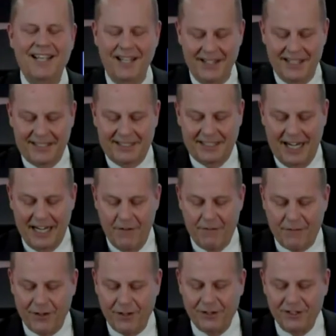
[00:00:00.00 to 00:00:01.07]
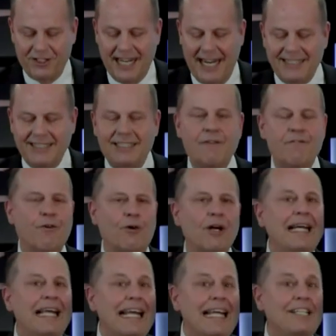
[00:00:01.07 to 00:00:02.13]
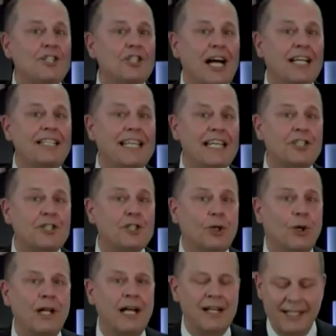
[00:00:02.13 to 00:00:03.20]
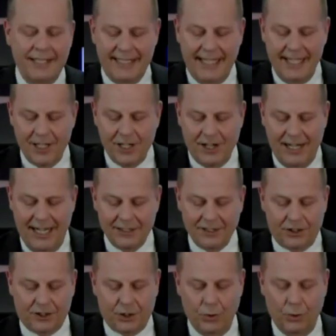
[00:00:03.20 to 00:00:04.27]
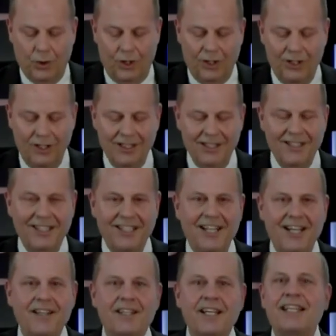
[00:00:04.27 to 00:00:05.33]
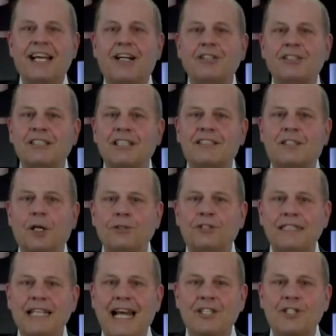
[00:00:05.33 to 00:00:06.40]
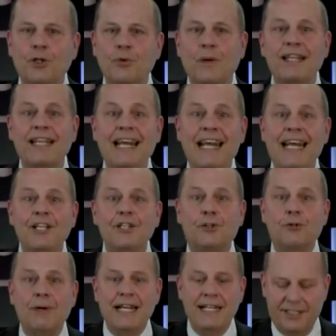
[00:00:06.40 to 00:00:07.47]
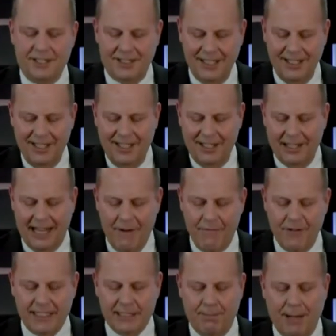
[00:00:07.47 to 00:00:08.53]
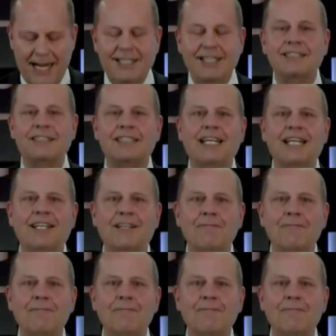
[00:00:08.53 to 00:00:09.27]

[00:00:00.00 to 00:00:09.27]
The study further states that for each additional year in school, that there is an association with increased life expectancy.